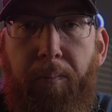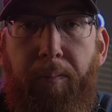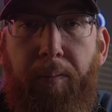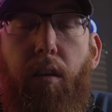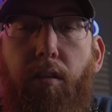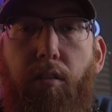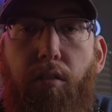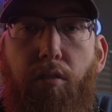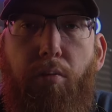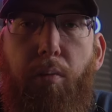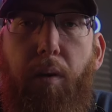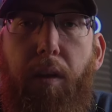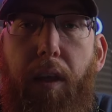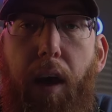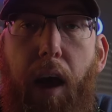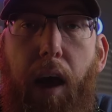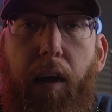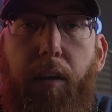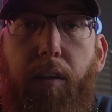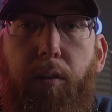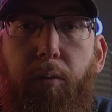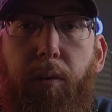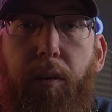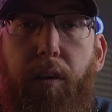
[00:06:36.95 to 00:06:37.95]
The easiest way that
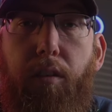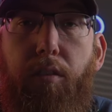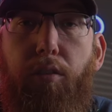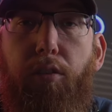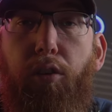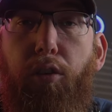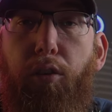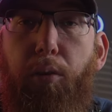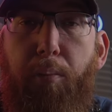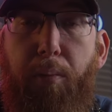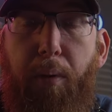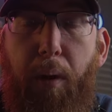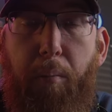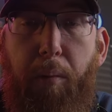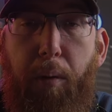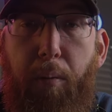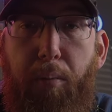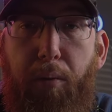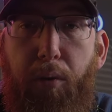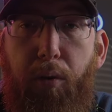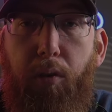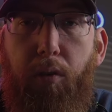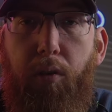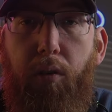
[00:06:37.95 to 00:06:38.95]
I do it is load up Premiere
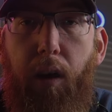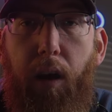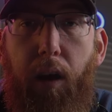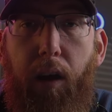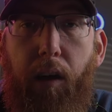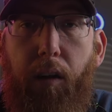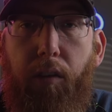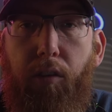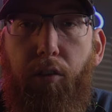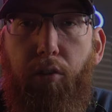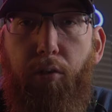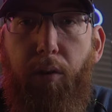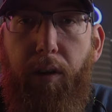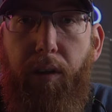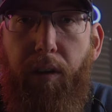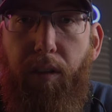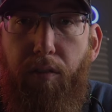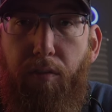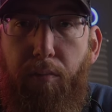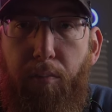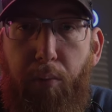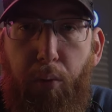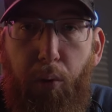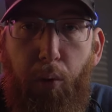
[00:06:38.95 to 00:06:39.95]
Pro and create
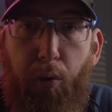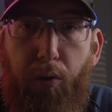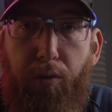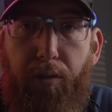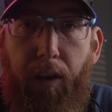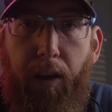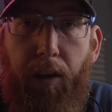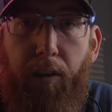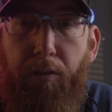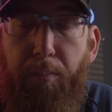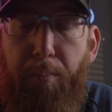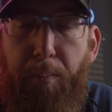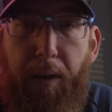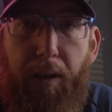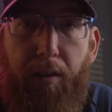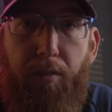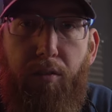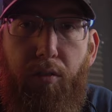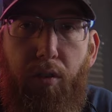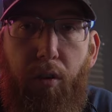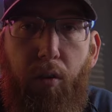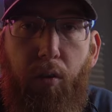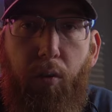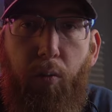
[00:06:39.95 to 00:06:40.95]
different projects
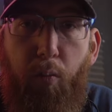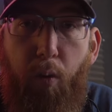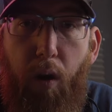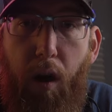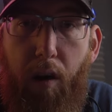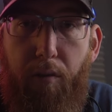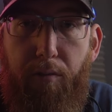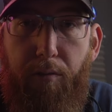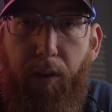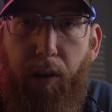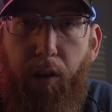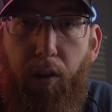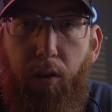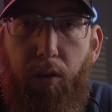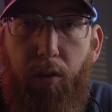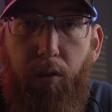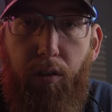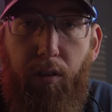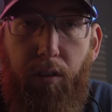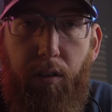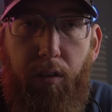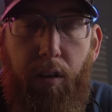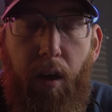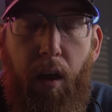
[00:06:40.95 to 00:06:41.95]
based on what I've
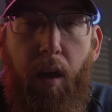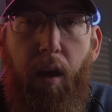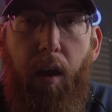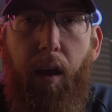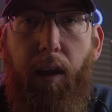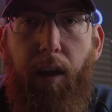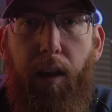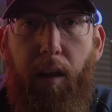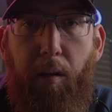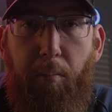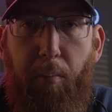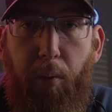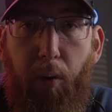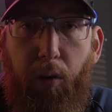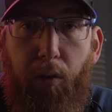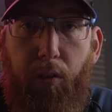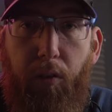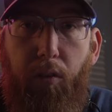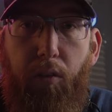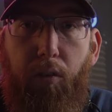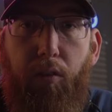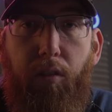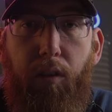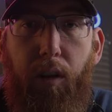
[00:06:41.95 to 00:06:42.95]
recorded and import
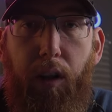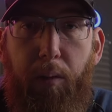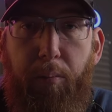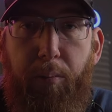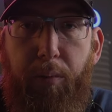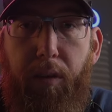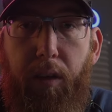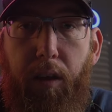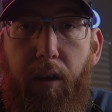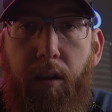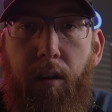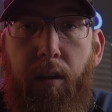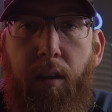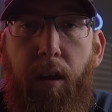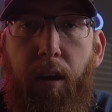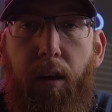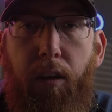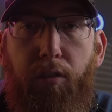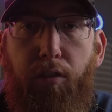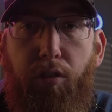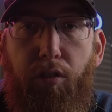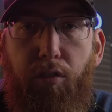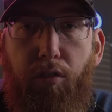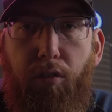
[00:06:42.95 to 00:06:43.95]
those clips in,
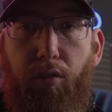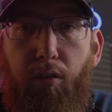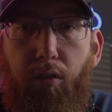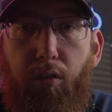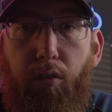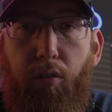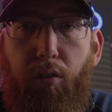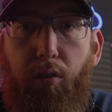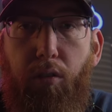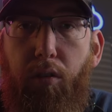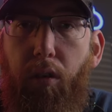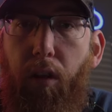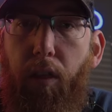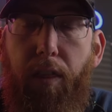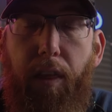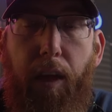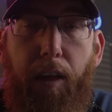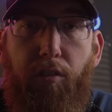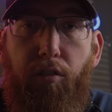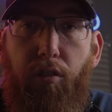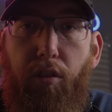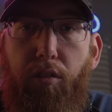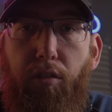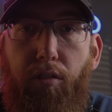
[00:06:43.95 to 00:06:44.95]
just so
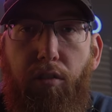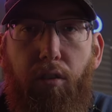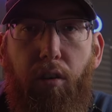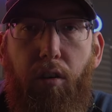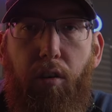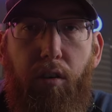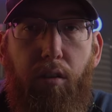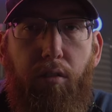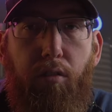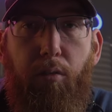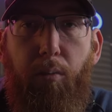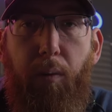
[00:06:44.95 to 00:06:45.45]
that's all sorted.